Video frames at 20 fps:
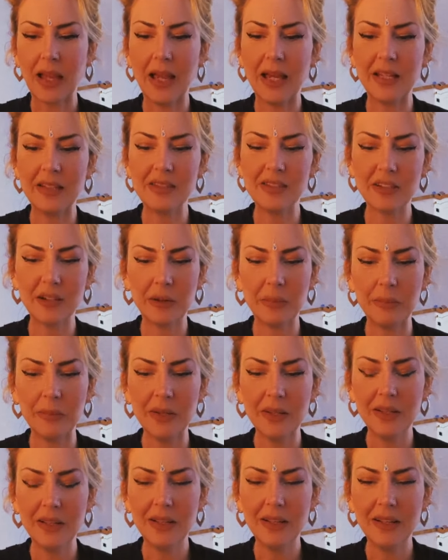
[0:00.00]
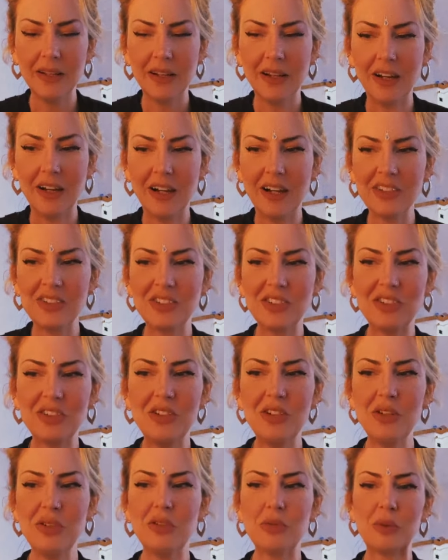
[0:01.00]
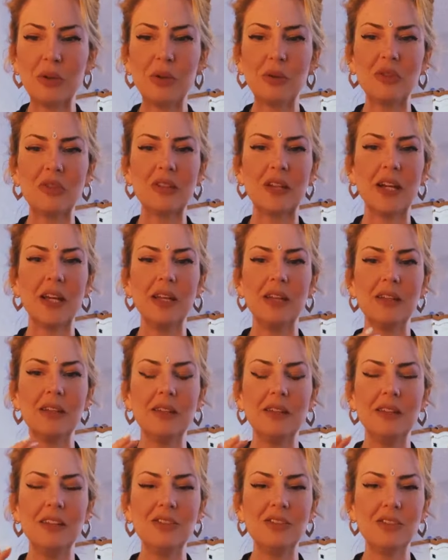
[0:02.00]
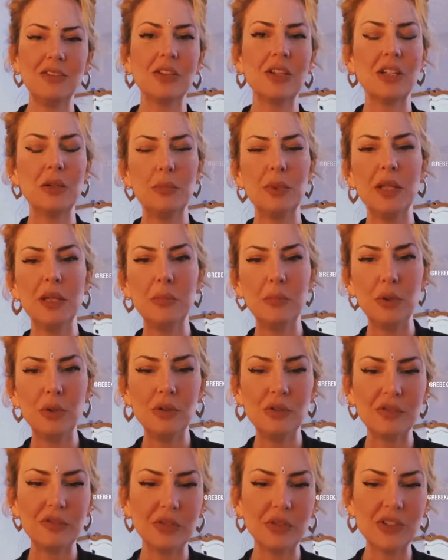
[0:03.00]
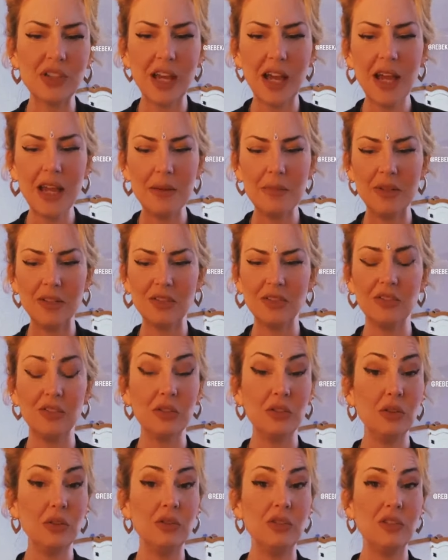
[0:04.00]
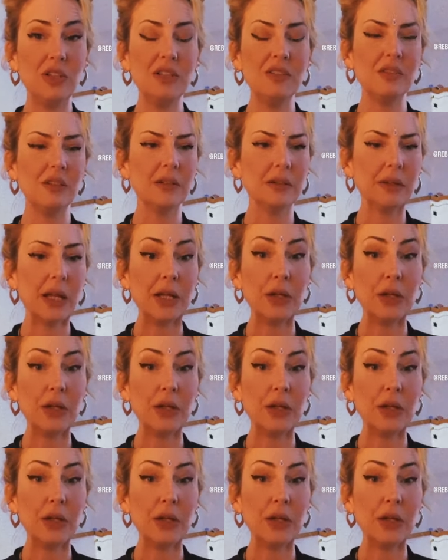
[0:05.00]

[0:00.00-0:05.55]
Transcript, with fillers: And, um, I just knew Spirit was like, this is going to be a beautiful time. This is a new season.